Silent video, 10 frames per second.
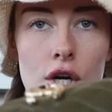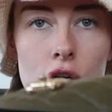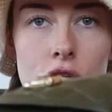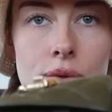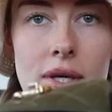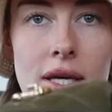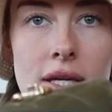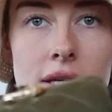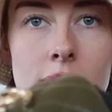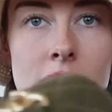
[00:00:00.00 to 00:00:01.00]
Are you
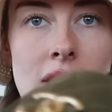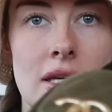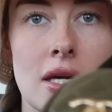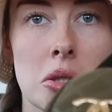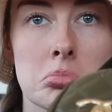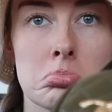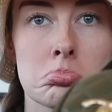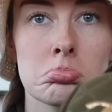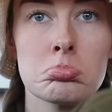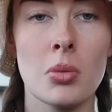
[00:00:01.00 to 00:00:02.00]
kidding me?
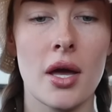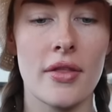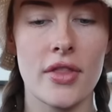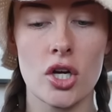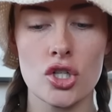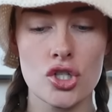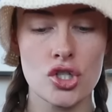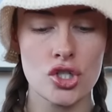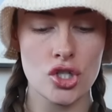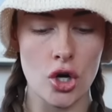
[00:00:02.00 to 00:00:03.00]
They are
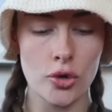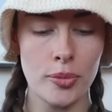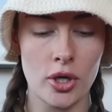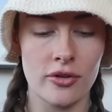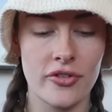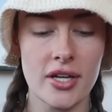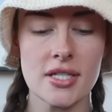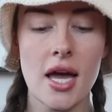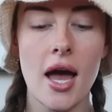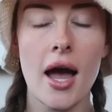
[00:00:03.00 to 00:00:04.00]
so perfect.